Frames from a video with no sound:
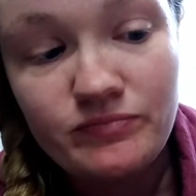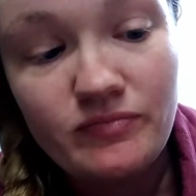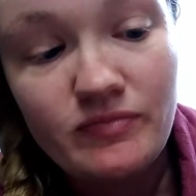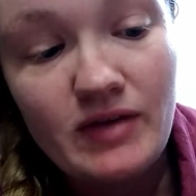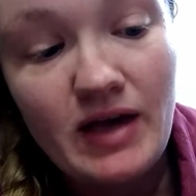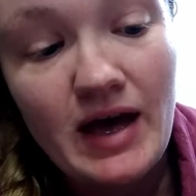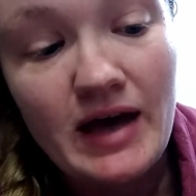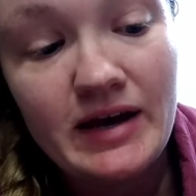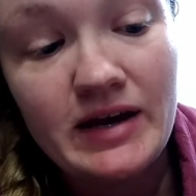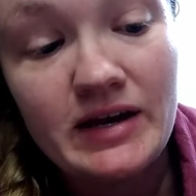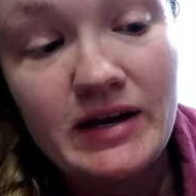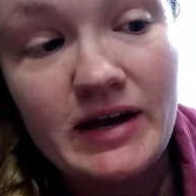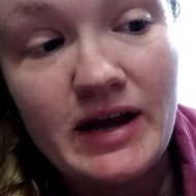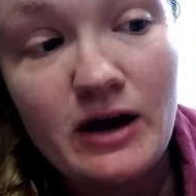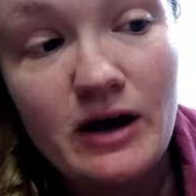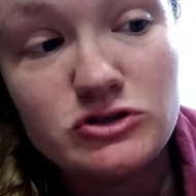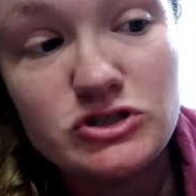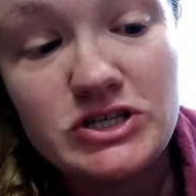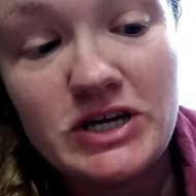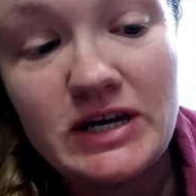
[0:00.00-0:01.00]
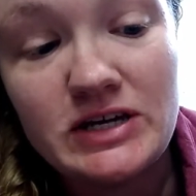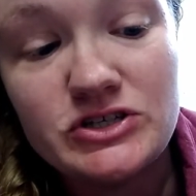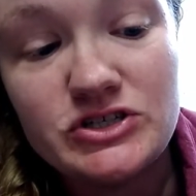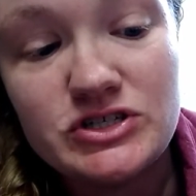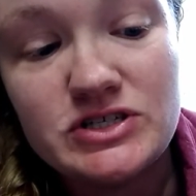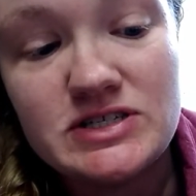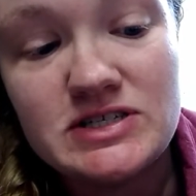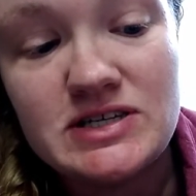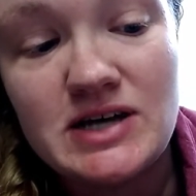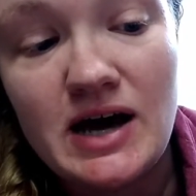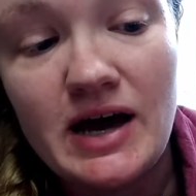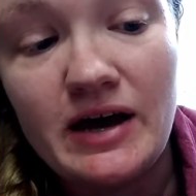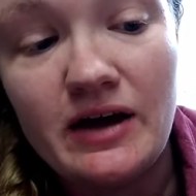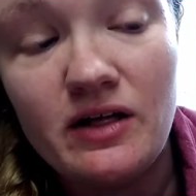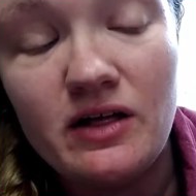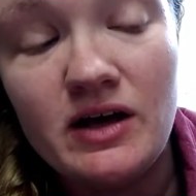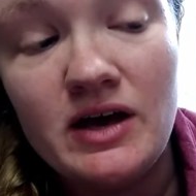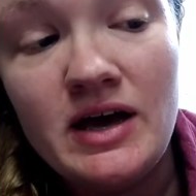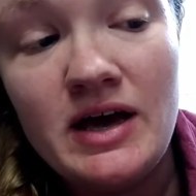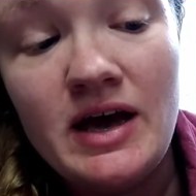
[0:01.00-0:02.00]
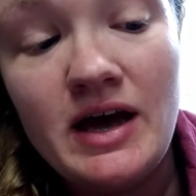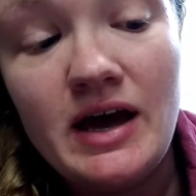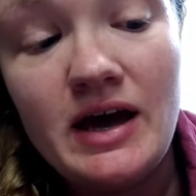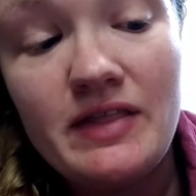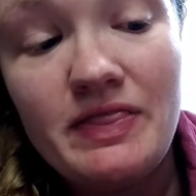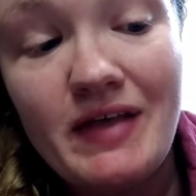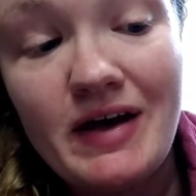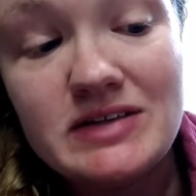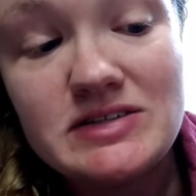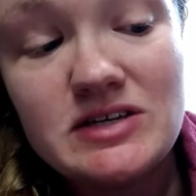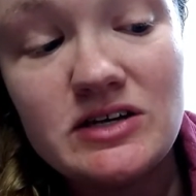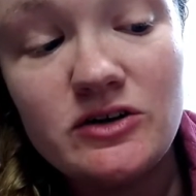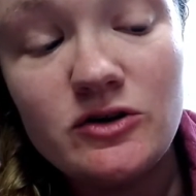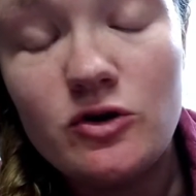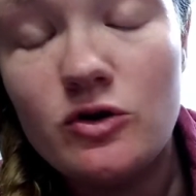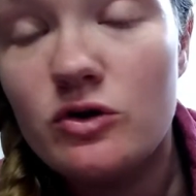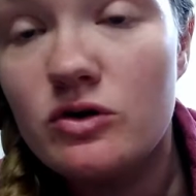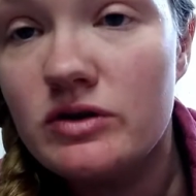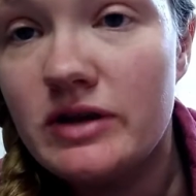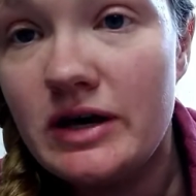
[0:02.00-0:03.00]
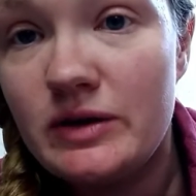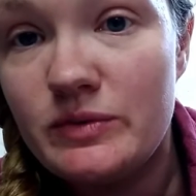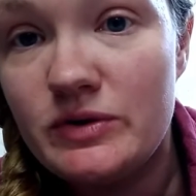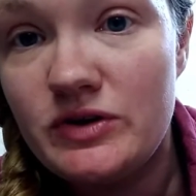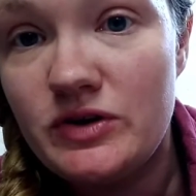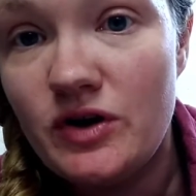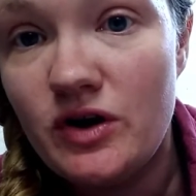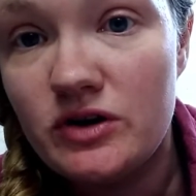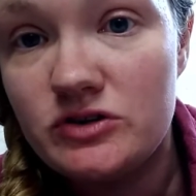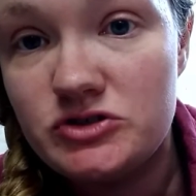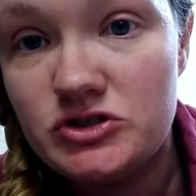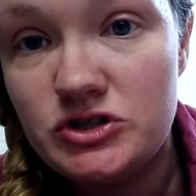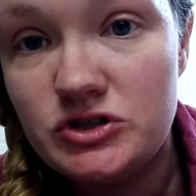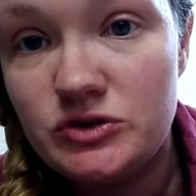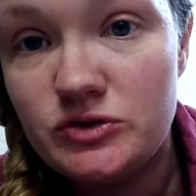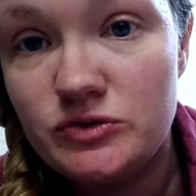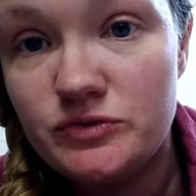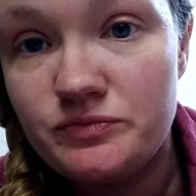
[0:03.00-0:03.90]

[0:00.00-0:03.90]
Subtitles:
I can now change this dial, and that's going to correlate with dog 2.